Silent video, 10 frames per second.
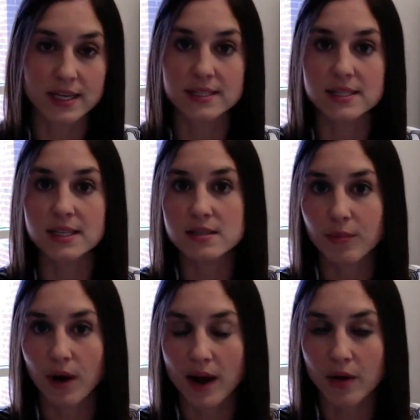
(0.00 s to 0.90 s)
Is this a
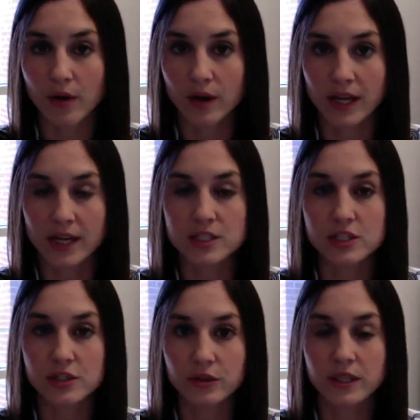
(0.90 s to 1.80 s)
priority?
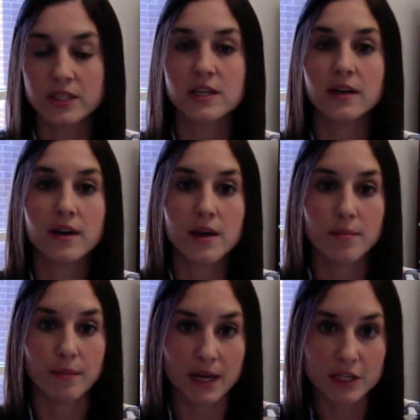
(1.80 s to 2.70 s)
Do you need to
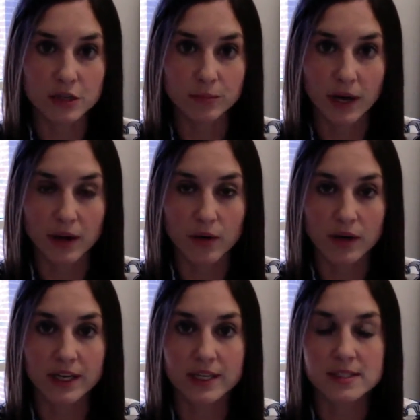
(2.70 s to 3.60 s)
manage your
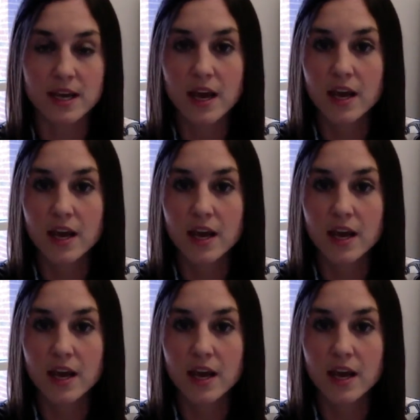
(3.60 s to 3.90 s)
priorities?